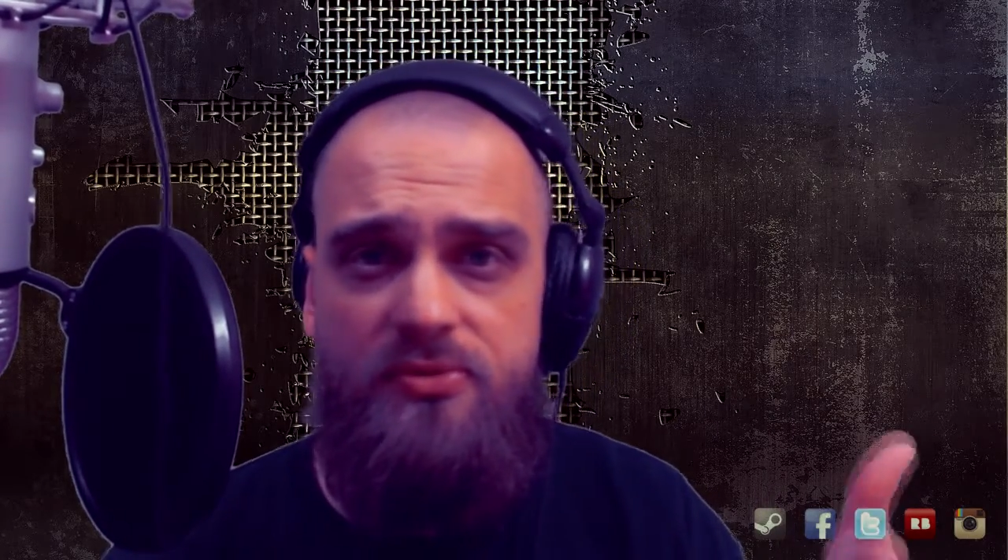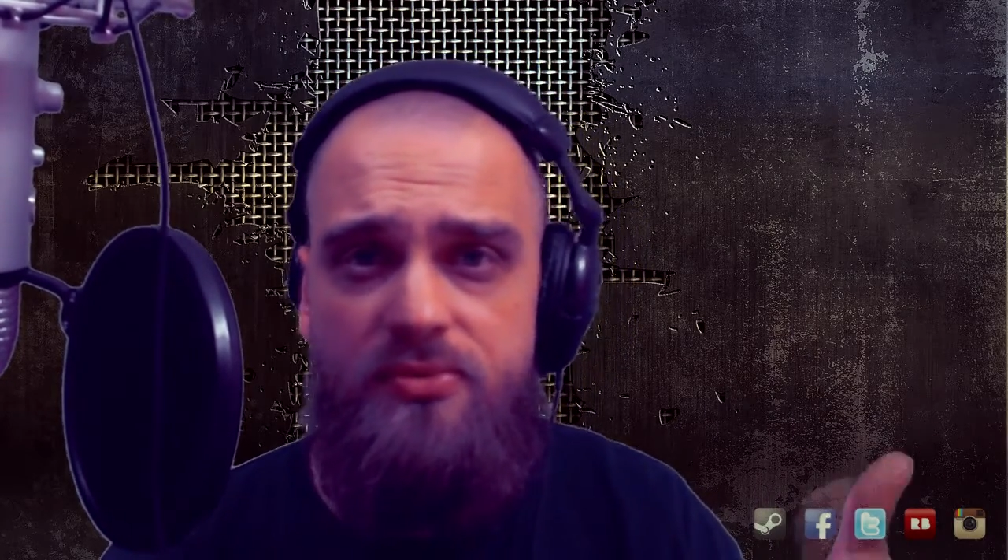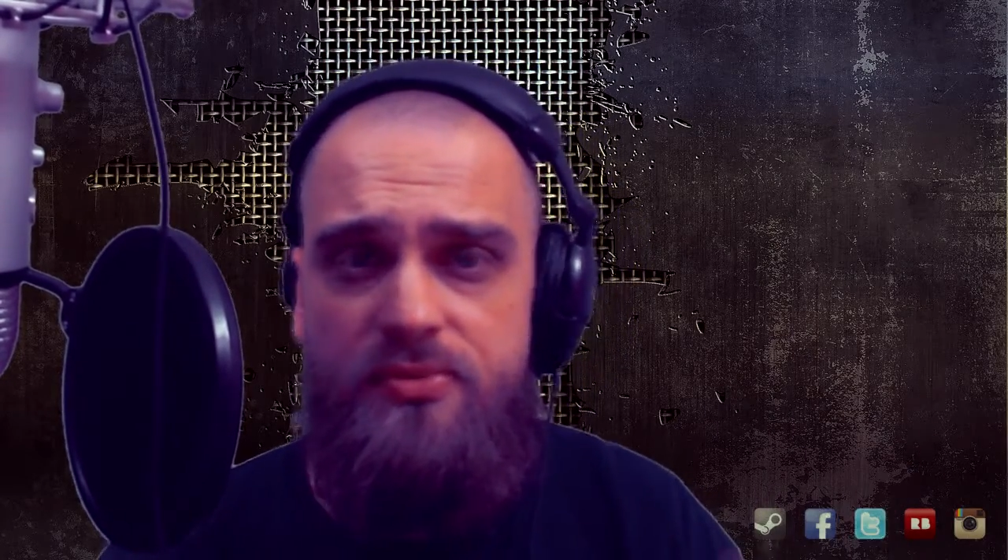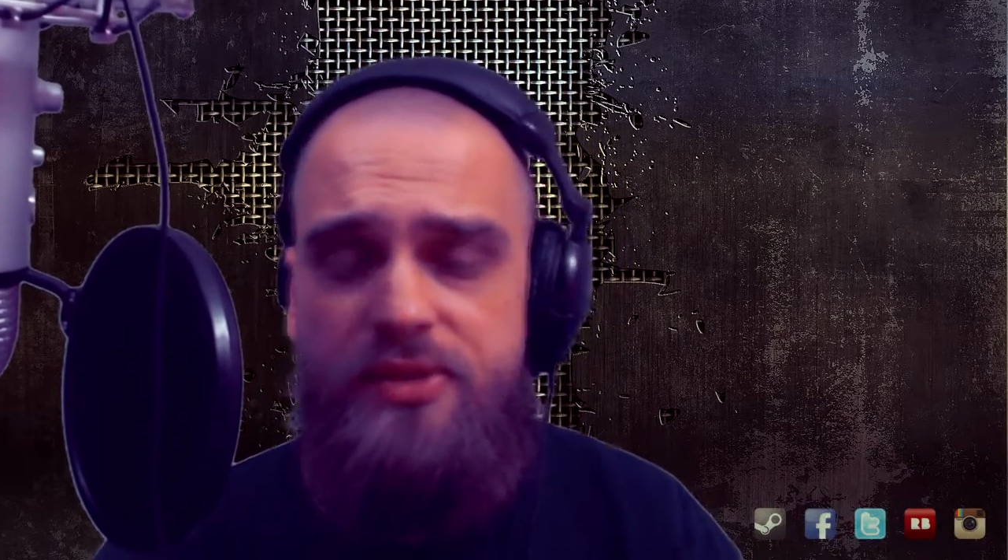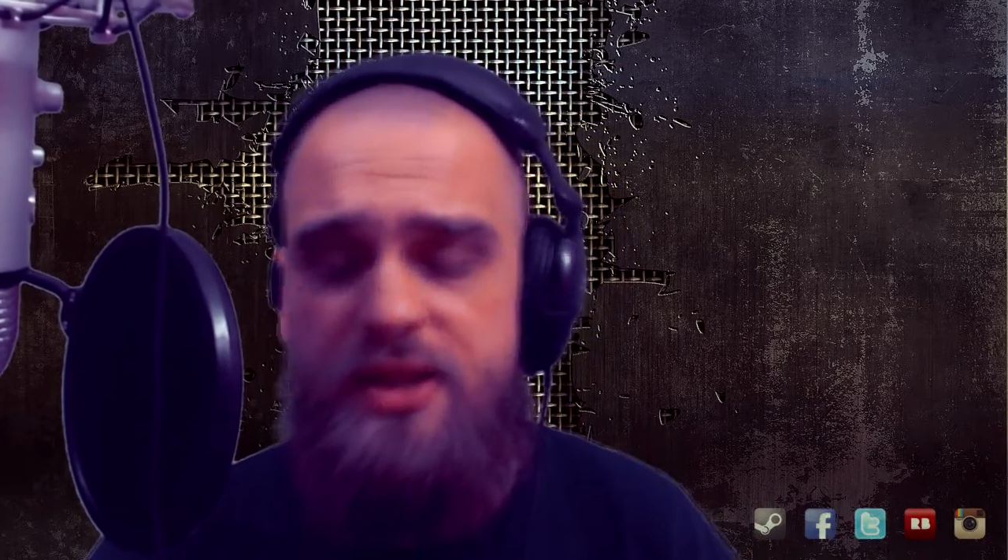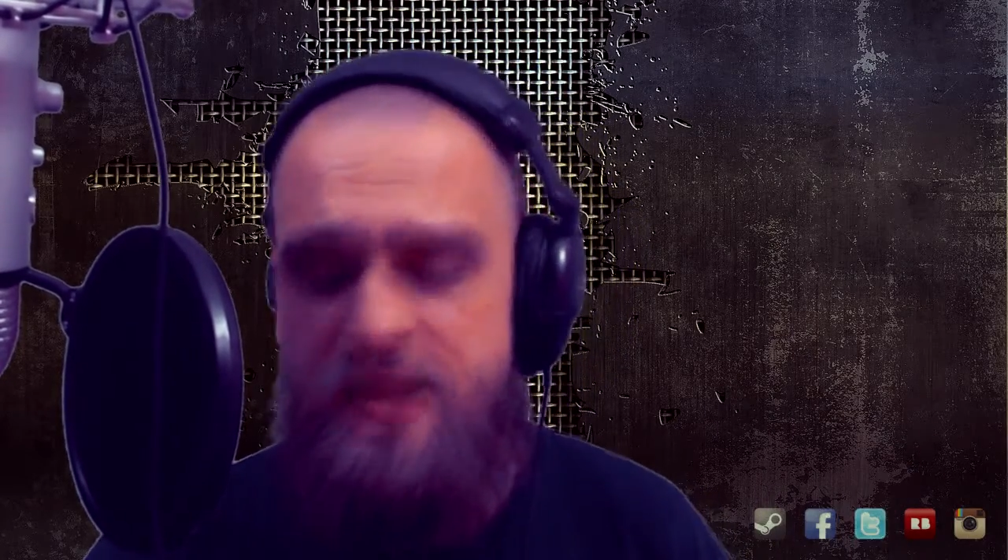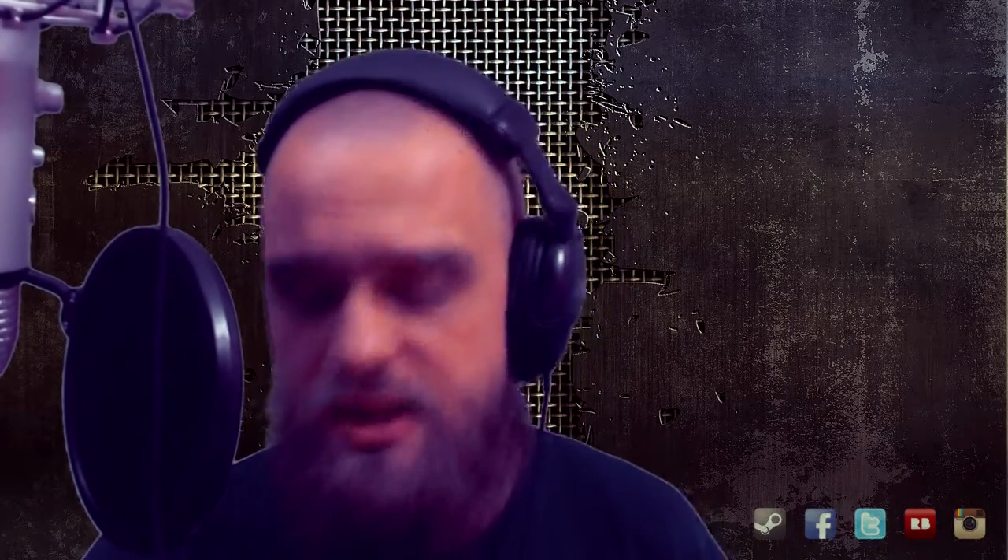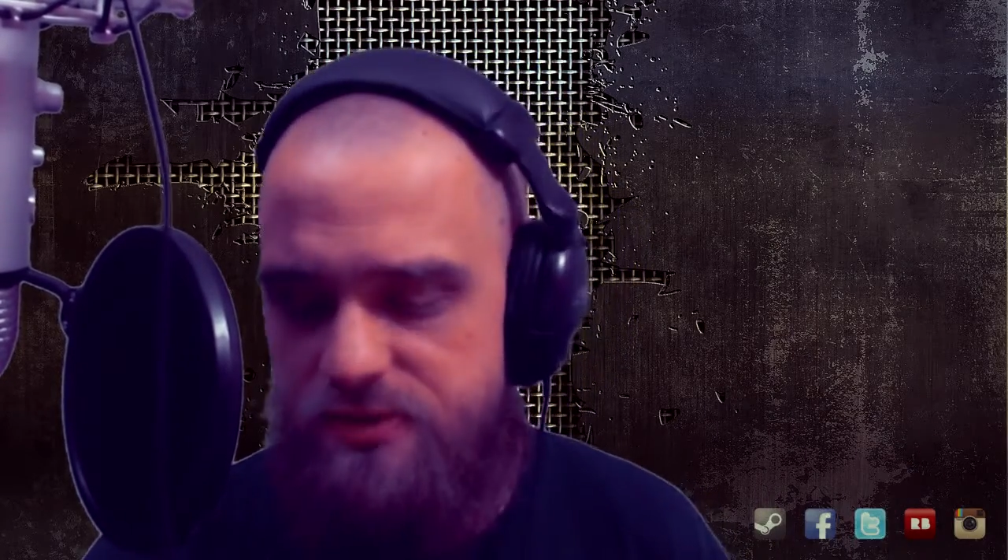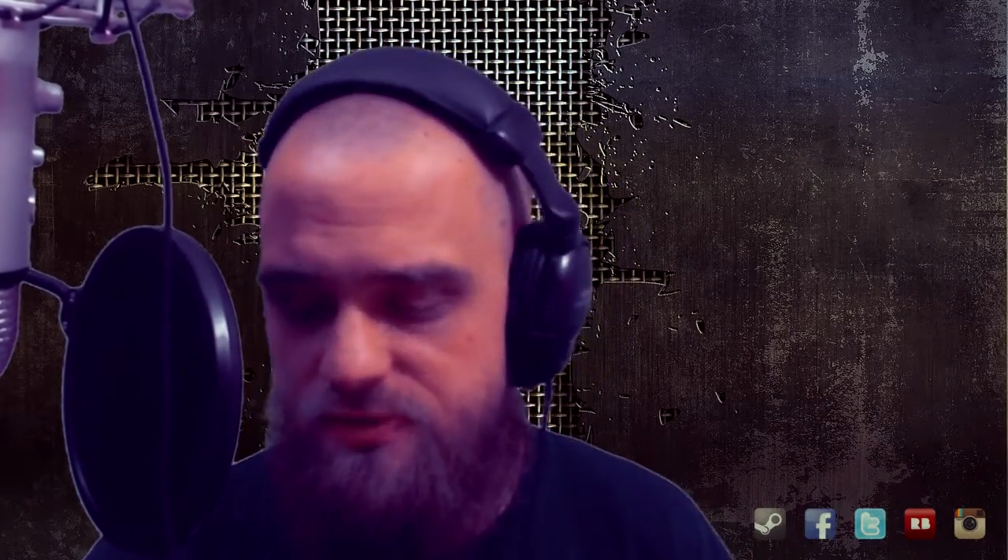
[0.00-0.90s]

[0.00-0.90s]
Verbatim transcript: The Hands of